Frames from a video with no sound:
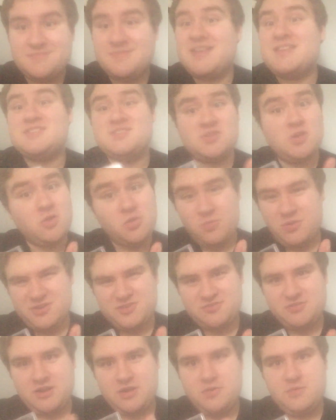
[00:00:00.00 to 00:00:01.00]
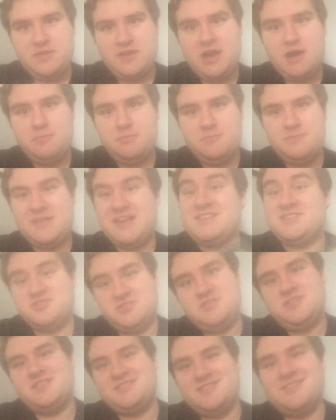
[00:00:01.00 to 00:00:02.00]
It's not the worst track on the album. That's
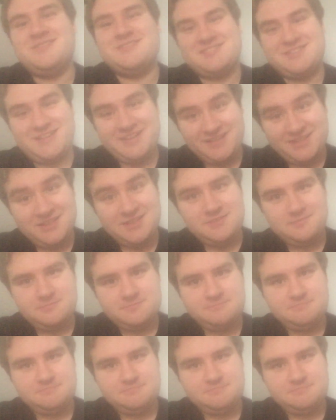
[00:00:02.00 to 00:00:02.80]
just the song title.